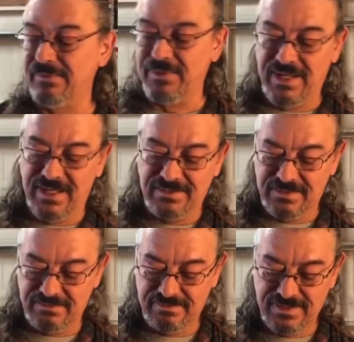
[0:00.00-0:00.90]
for this
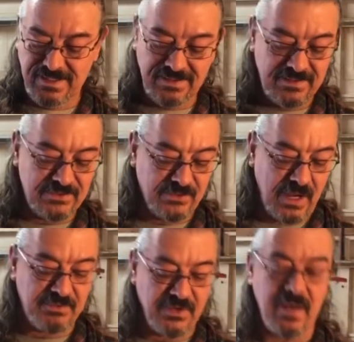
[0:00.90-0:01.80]

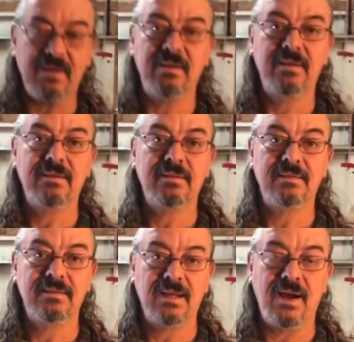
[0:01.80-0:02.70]
drop shot,
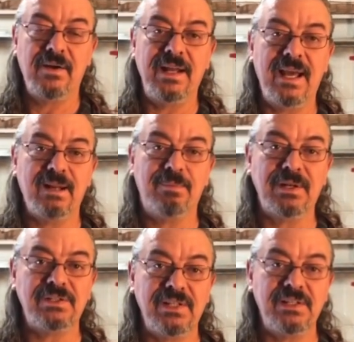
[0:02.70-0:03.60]
I already had a
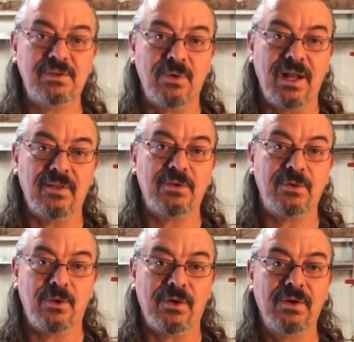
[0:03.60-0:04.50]
bunch of these going out the
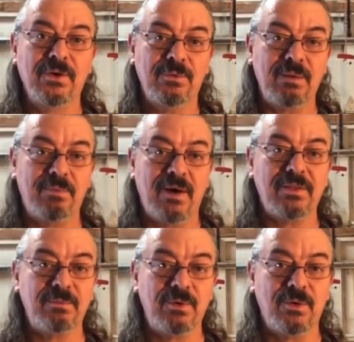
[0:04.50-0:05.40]
door when I bought
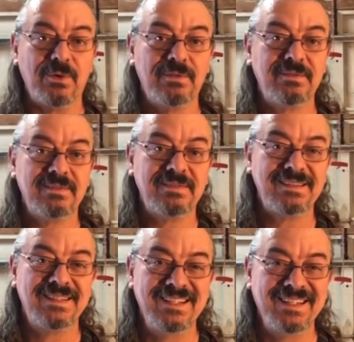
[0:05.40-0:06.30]
the mold.
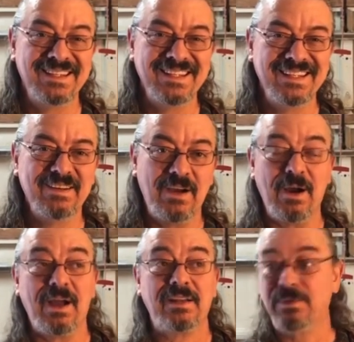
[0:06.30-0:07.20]

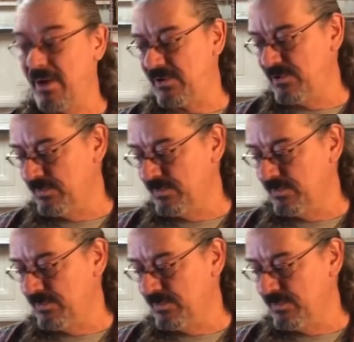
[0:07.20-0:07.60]
I actually bought two